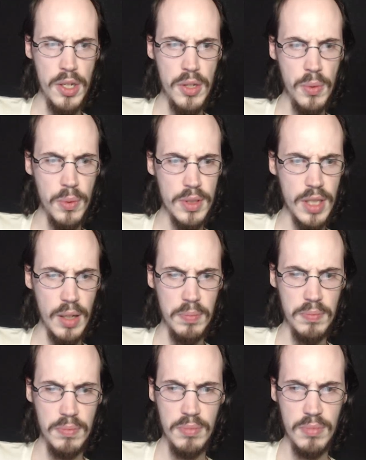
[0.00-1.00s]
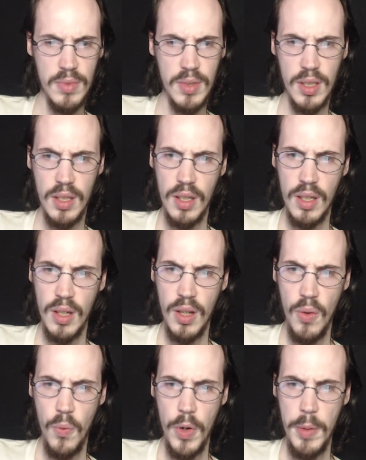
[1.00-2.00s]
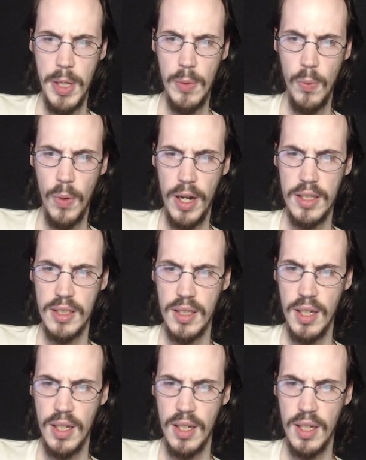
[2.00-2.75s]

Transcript: you? It's like, hmm? What do you mean, what?